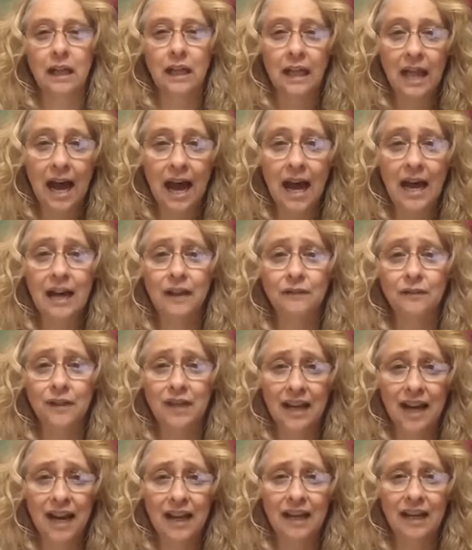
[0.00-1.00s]
lot of
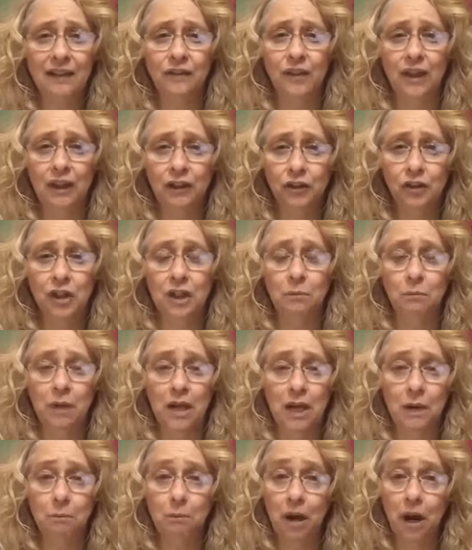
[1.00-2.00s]
negative energy
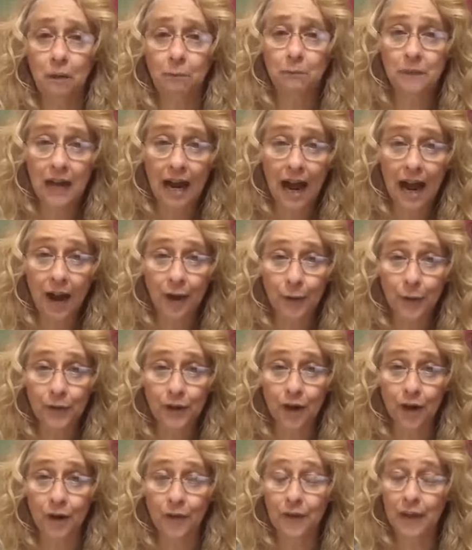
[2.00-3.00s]
being pumped out
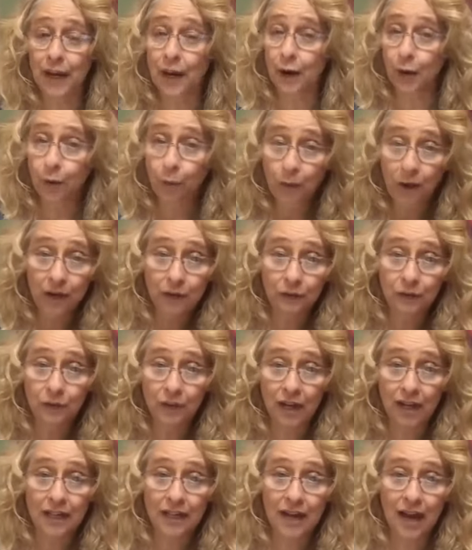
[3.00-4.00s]
on the airwaves
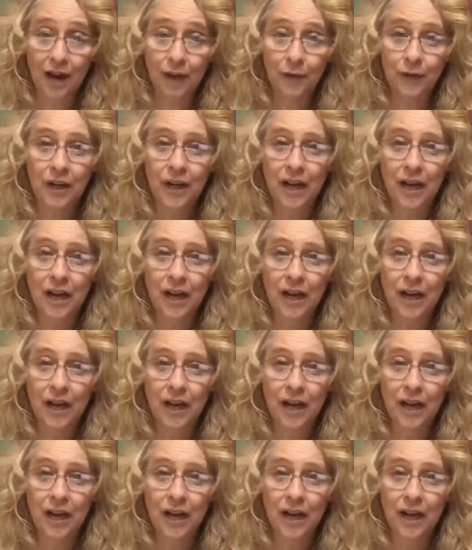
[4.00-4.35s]
right now.